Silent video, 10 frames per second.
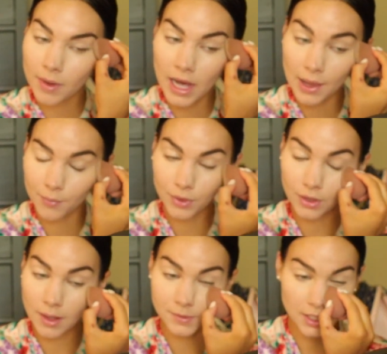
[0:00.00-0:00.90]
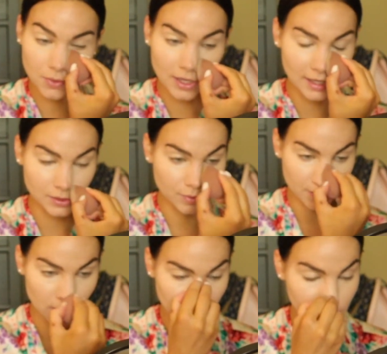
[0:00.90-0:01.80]
I will update you guys
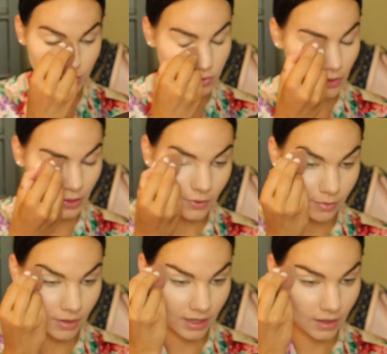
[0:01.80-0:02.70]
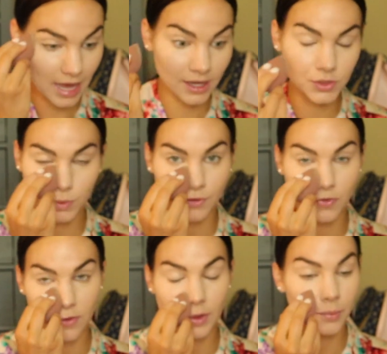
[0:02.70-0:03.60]
with a new tutorial with my actual
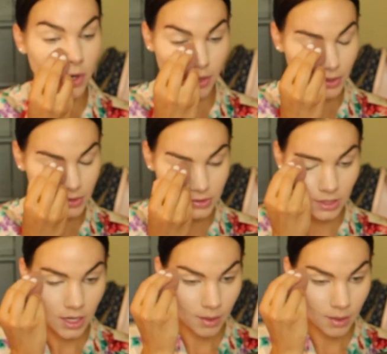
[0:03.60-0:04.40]
favorite products.